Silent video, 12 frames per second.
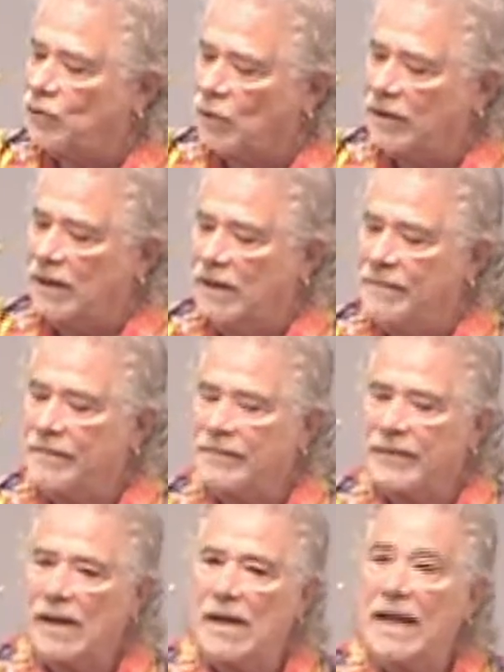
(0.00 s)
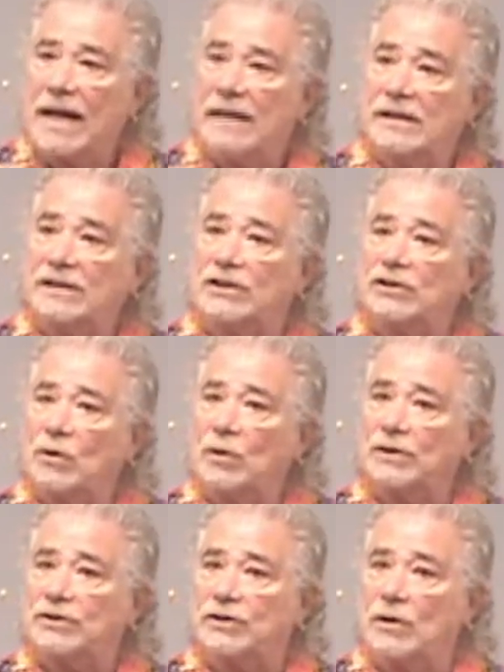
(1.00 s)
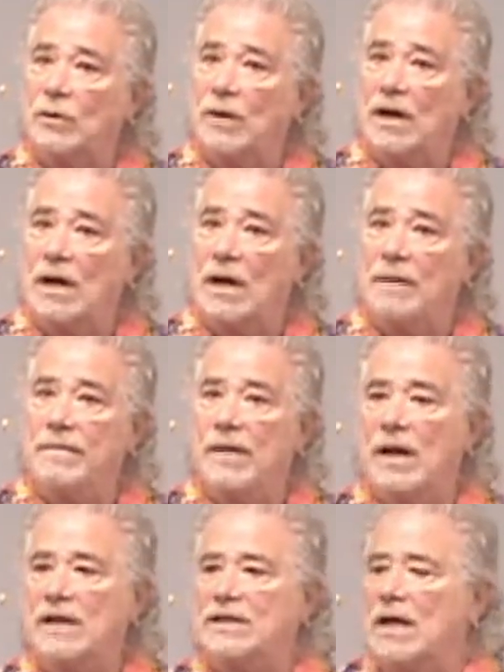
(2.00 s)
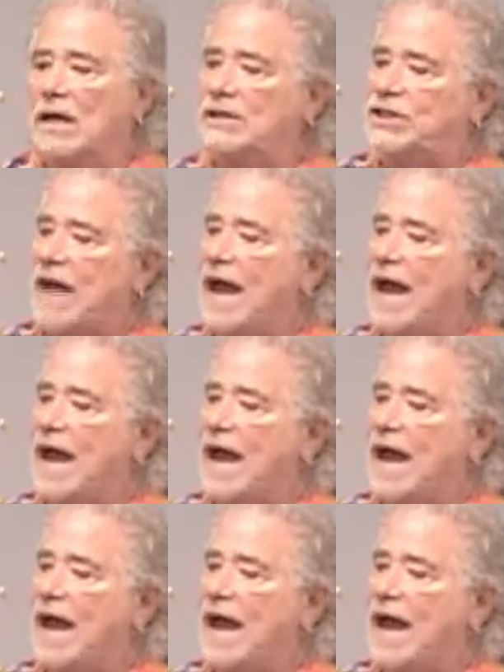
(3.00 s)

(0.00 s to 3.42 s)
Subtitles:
a story. This is also a